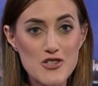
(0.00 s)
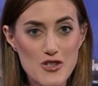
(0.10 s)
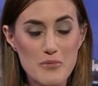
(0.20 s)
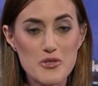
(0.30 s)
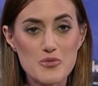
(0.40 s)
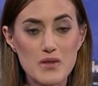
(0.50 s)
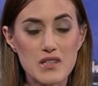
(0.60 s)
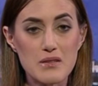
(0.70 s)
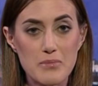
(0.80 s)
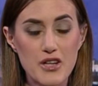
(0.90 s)
Trump was
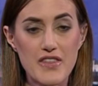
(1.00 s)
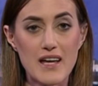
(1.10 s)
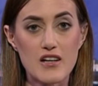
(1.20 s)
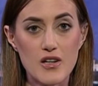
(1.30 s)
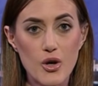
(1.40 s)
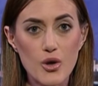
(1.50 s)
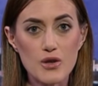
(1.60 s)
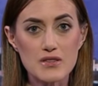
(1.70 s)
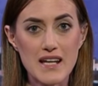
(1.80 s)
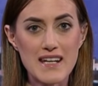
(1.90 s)
willing to put that on hold.